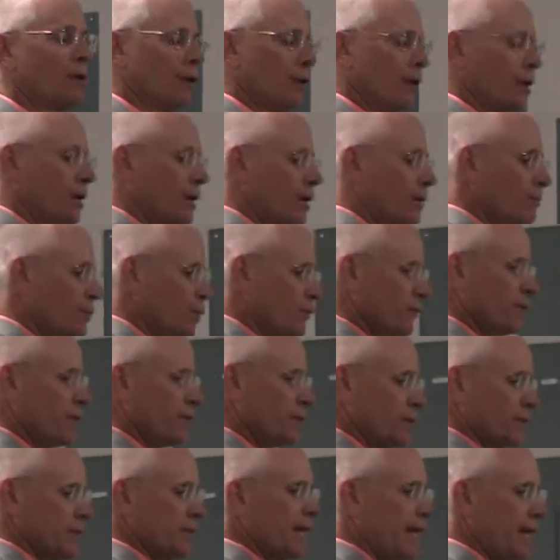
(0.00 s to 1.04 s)
Uh, moving on
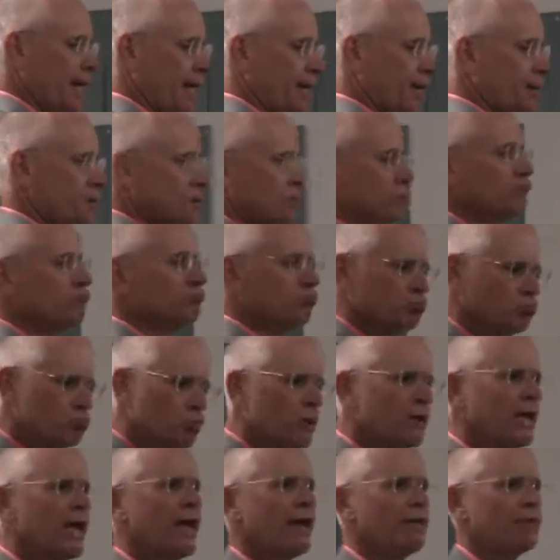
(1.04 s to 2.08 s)
to the gangs,
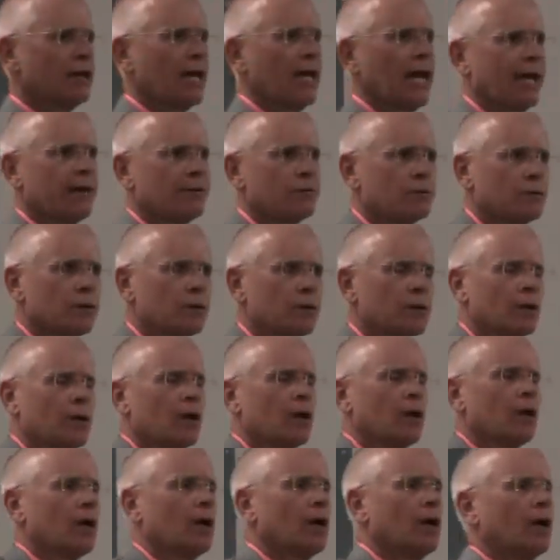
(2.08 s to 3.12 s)
we have gangs.
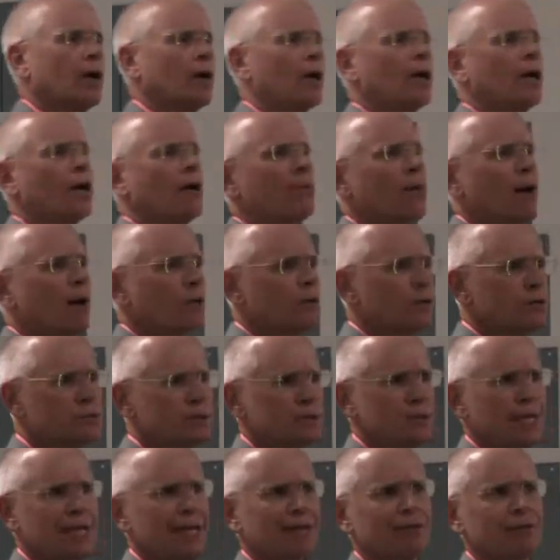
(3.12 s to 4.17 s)
Um, I would
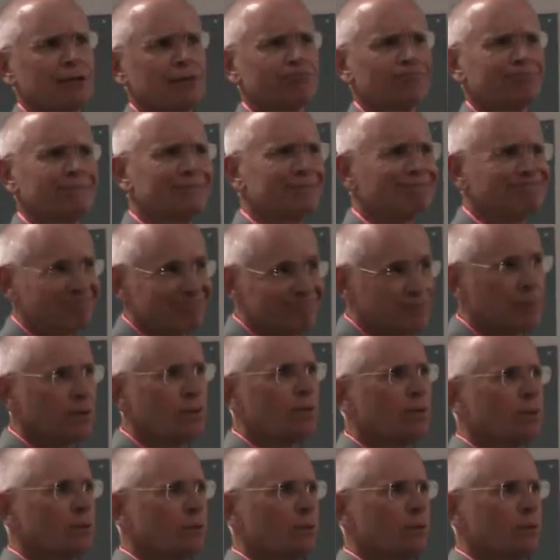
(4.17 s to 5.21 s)
say the,
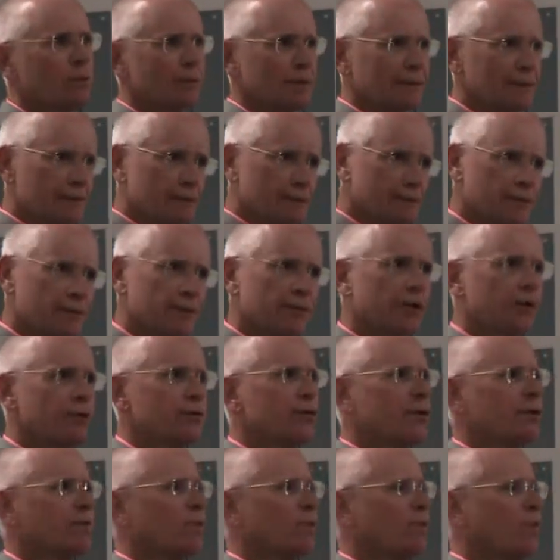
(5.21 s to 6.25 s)
there are
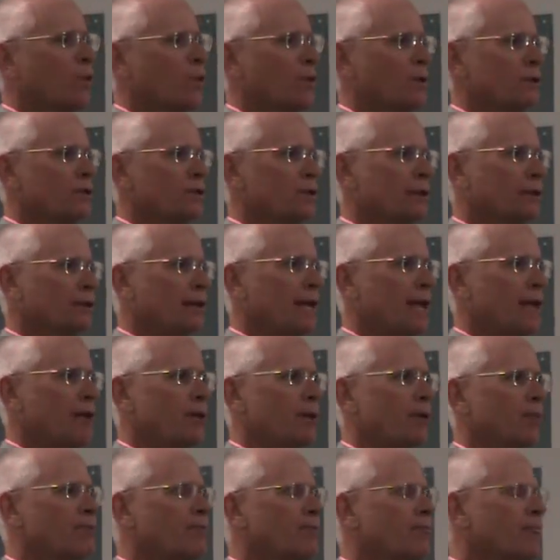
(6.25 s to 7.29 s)
different points in the
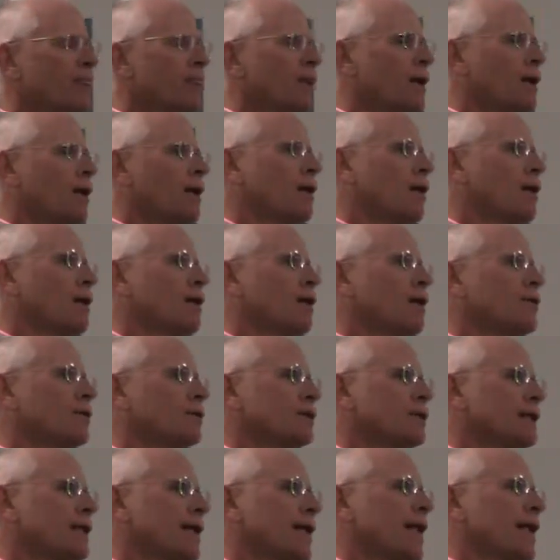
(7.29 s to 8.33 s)
county. Uh,
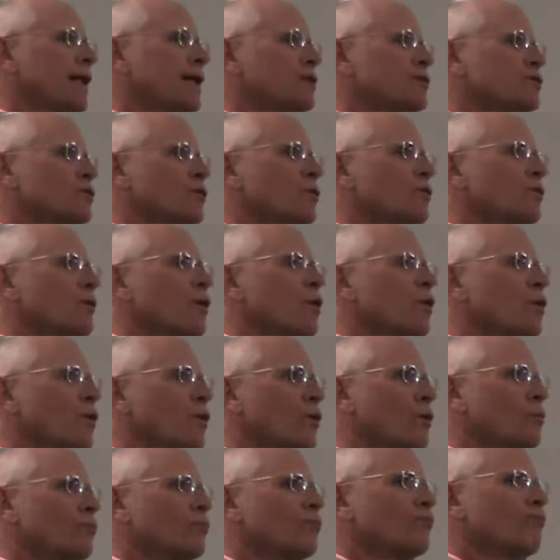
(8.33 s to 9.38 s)
gangs are,
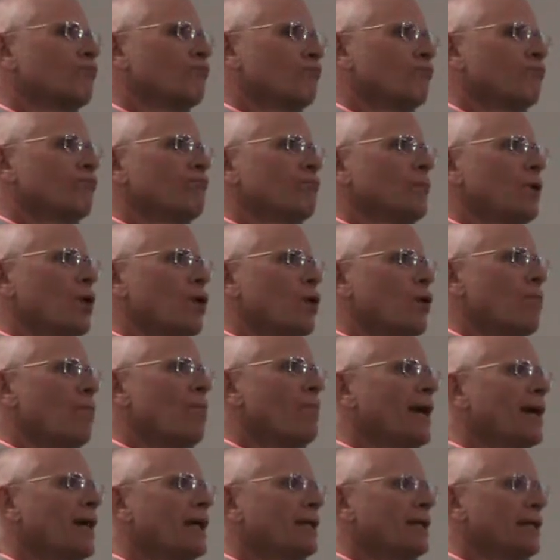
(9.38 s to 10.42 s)
are, are
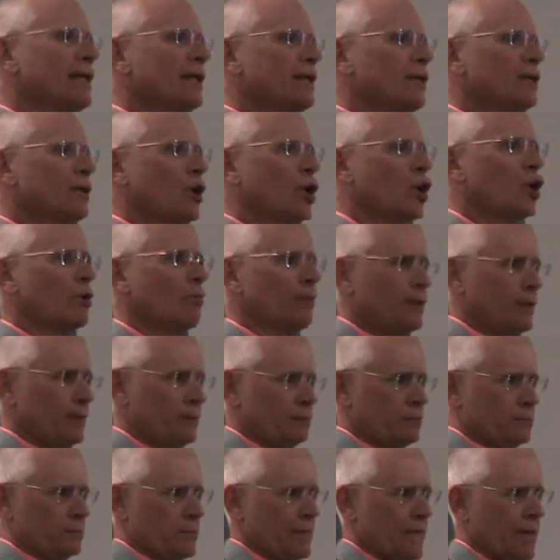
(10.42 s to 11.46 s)
mainly urban,
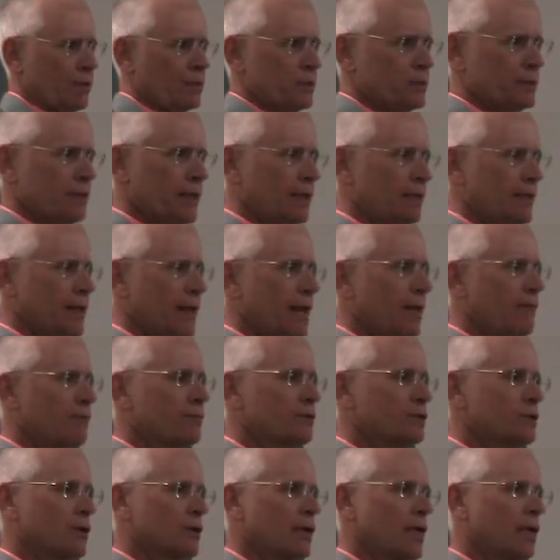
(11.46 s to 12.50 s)
I would say that.
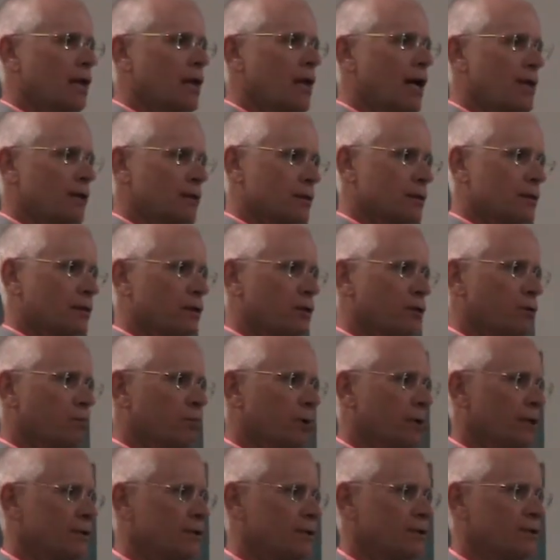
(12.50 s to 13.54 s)
So they like the little
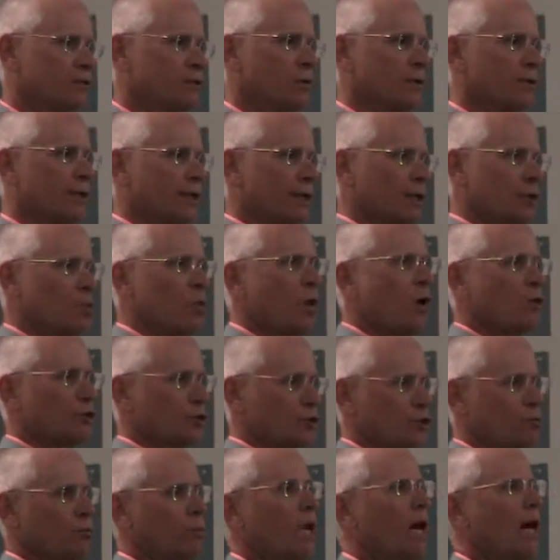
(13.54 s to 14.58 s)
places where they can walk
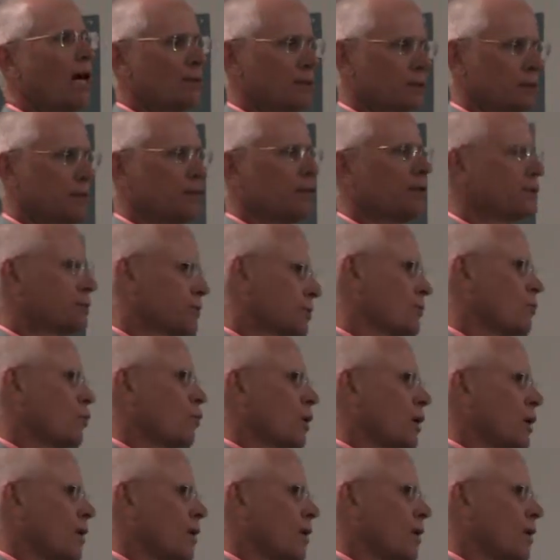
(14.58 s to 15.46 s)
two blocks and get somewhere.